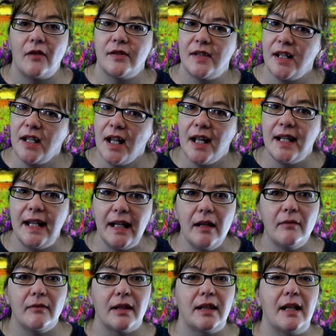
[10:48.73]
See again
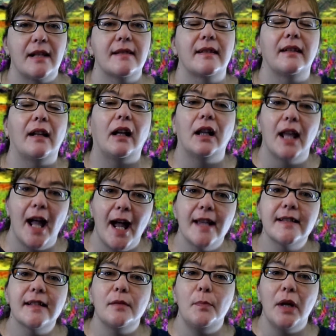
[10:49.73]
with this, the
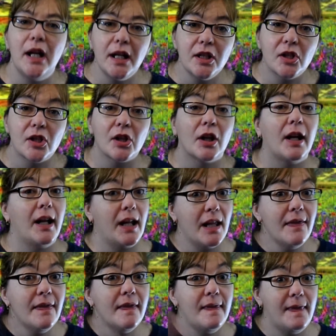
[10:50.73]
last picture
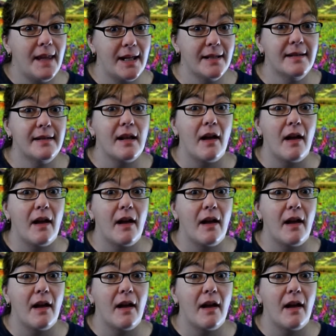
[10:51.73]
in this